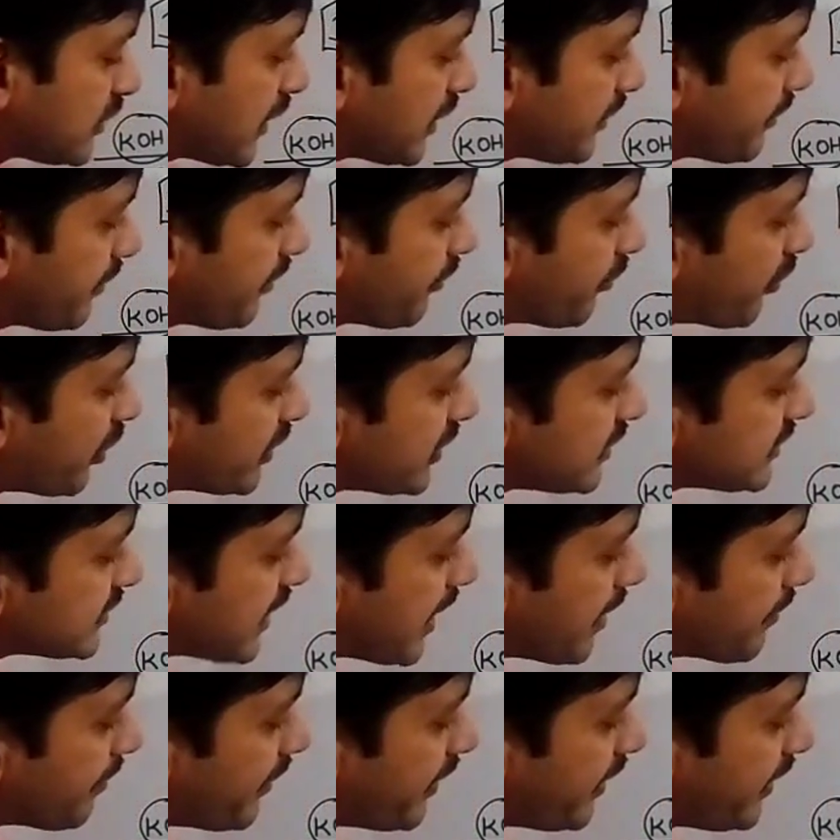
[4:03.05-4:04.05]
Thereby what is
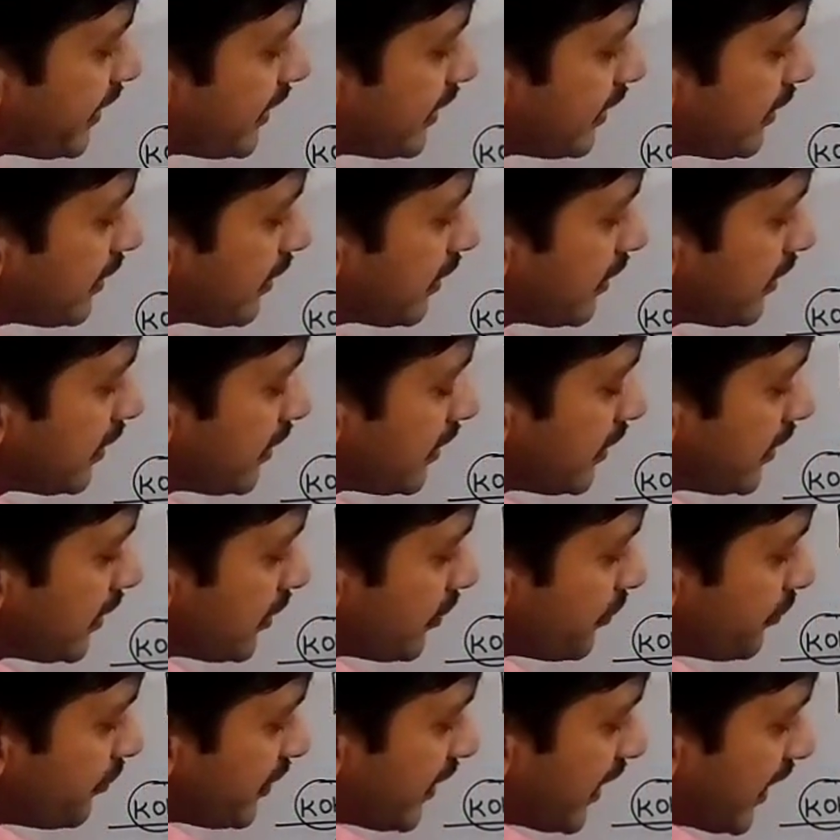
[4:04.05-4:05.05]
happening?
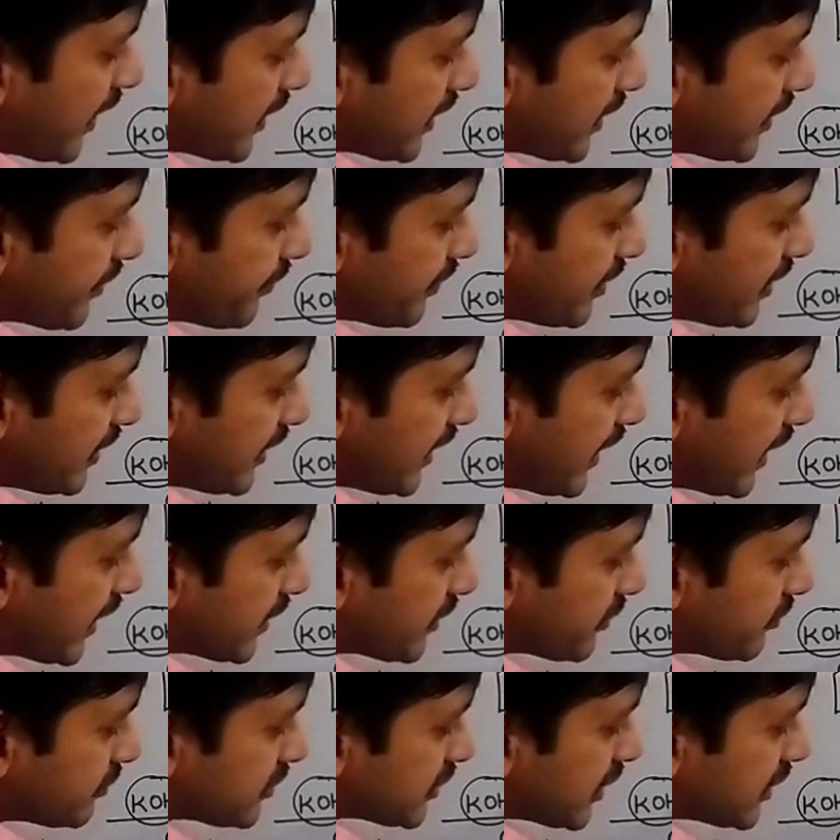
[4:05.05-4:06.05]
We are giving
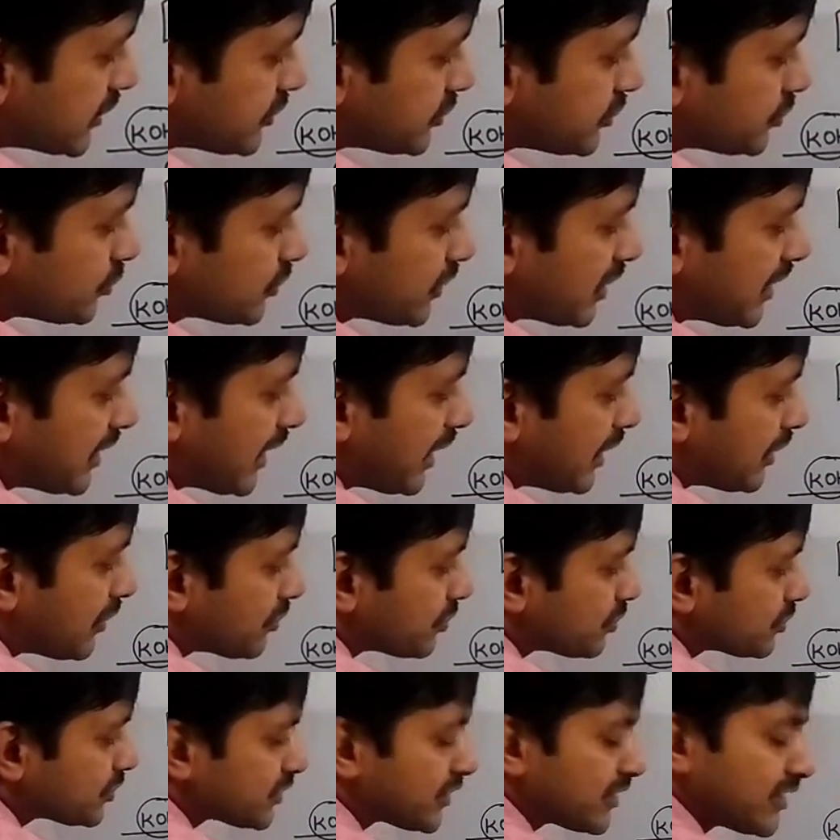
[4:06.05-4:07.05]
negative charge to the
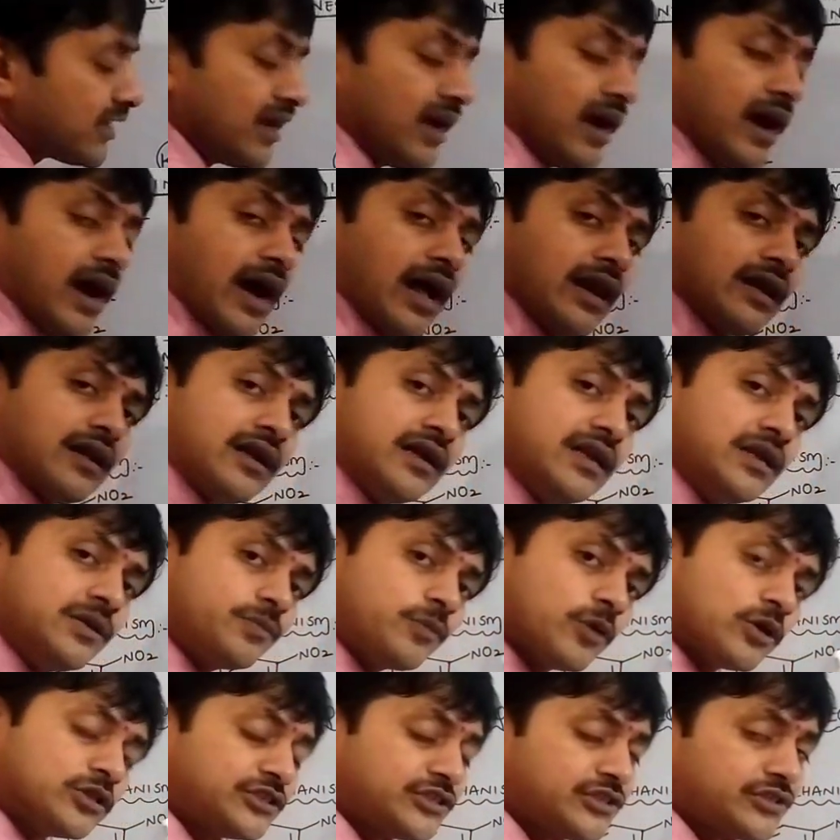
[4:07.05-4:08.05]
nitrogen.
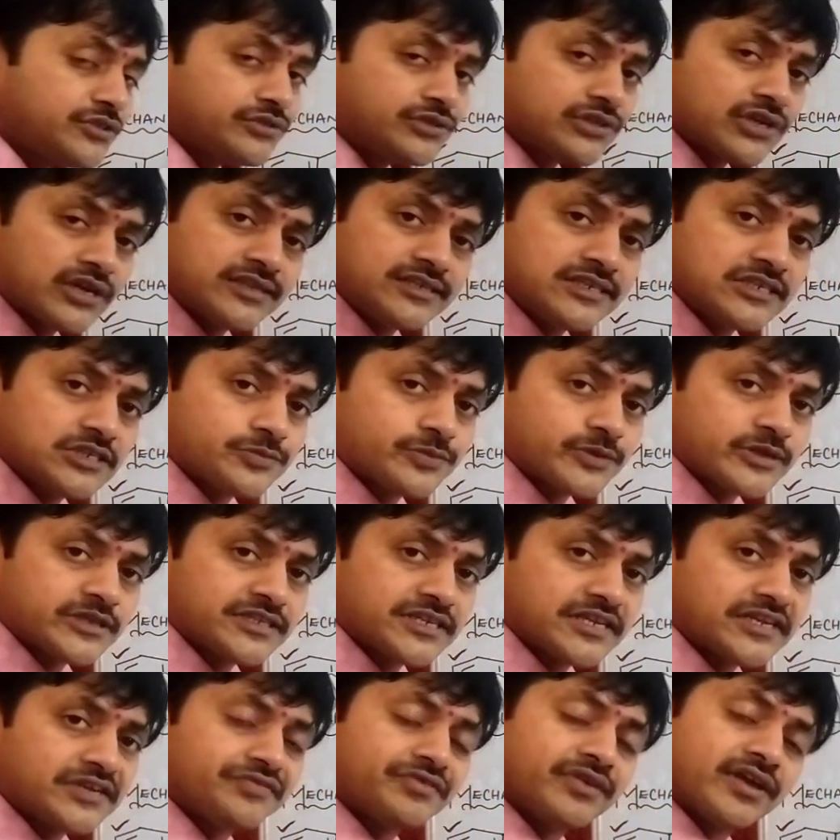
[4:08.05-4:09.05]
Already positive charge is
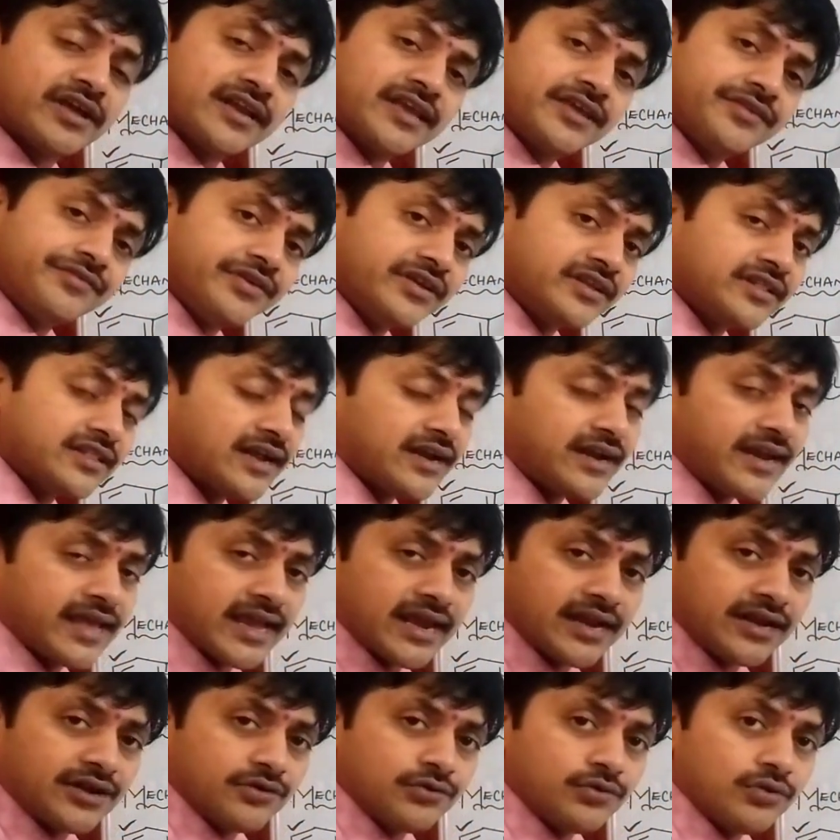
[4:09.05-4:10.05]
present. We are giving the
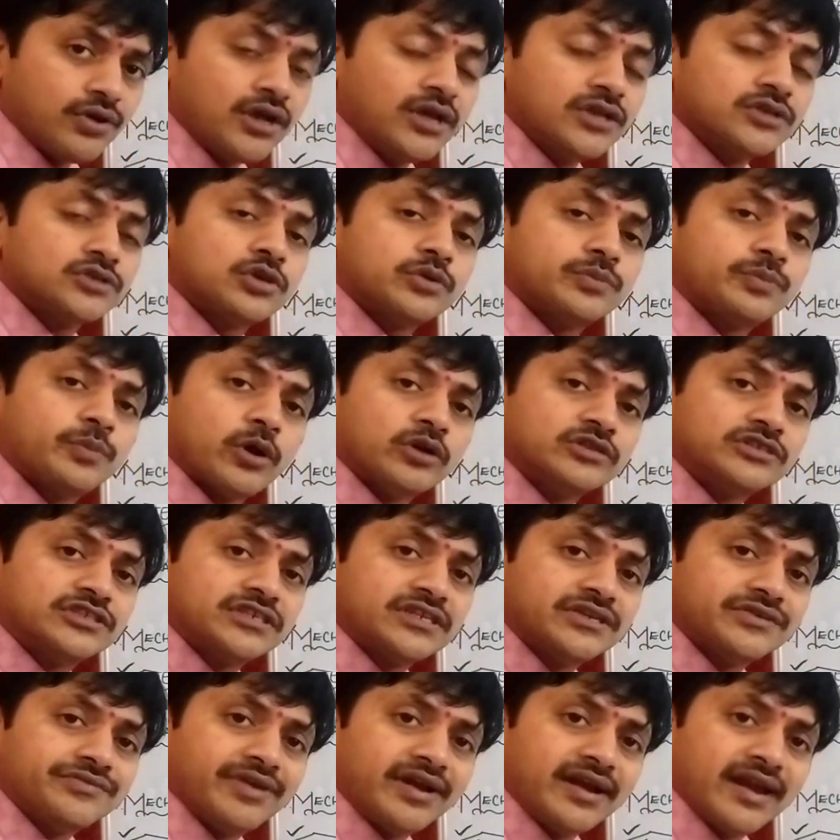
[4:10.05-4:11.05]
negative. So
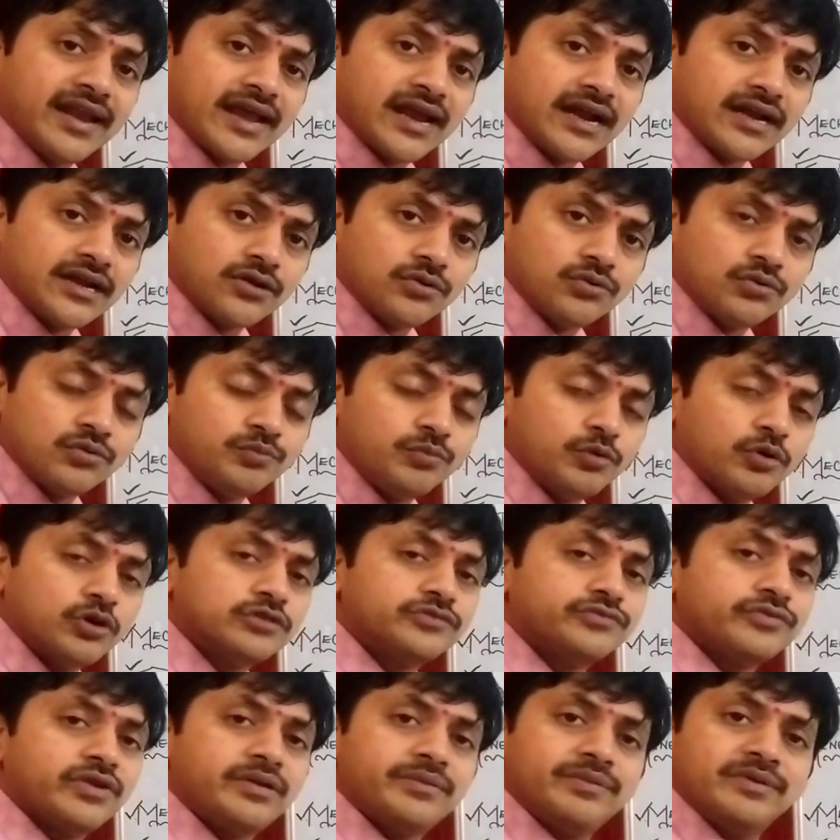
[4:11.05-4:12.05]
positive and negative
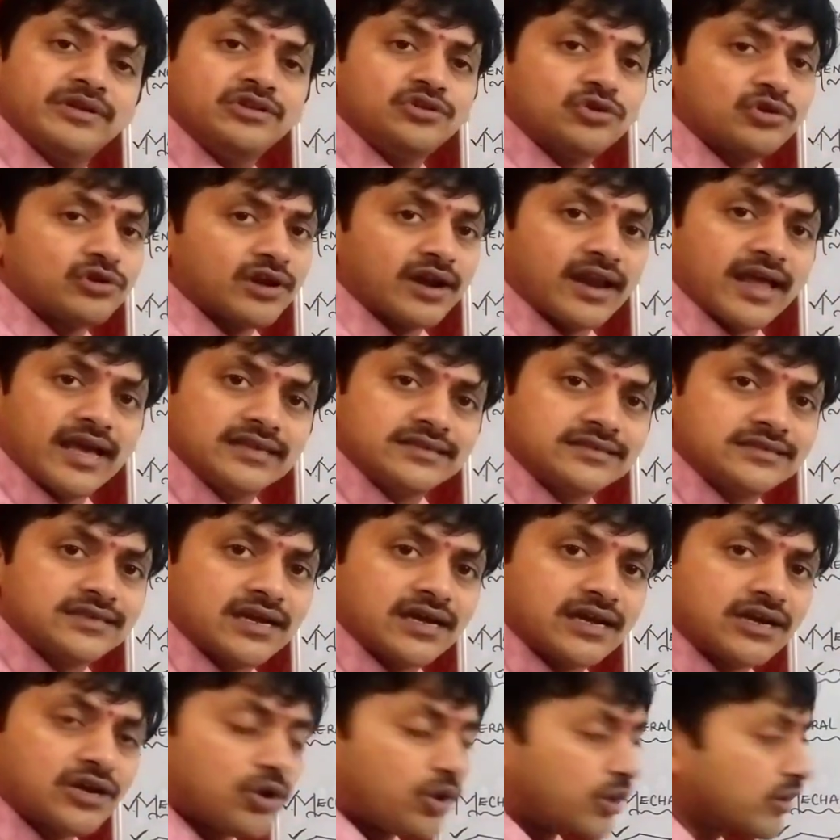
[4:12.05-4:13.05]
both will be neutralized
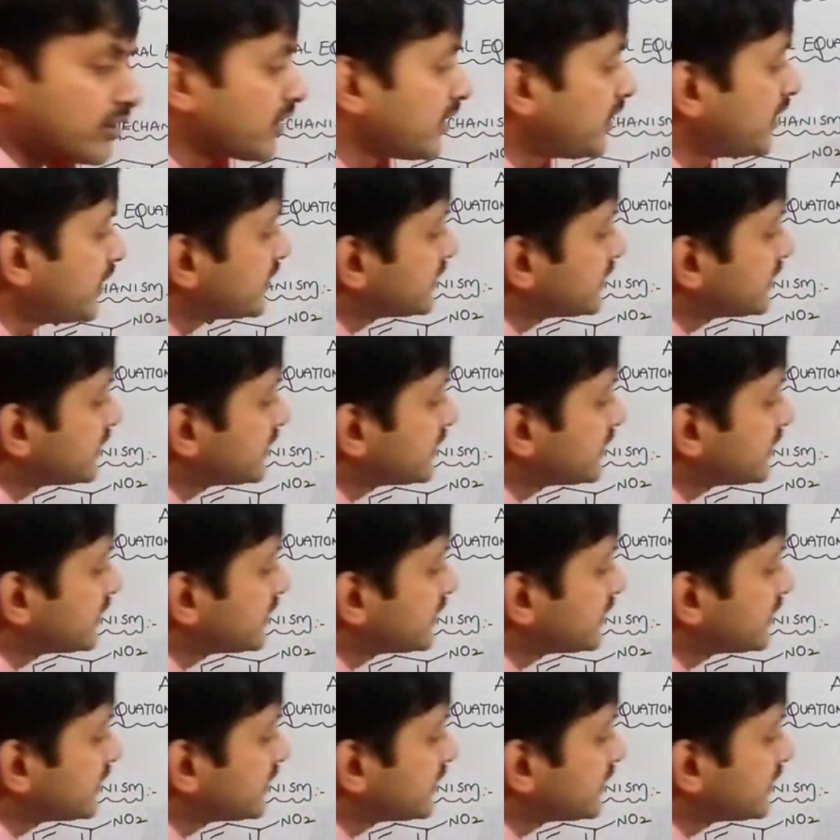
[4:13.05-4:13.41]
or not?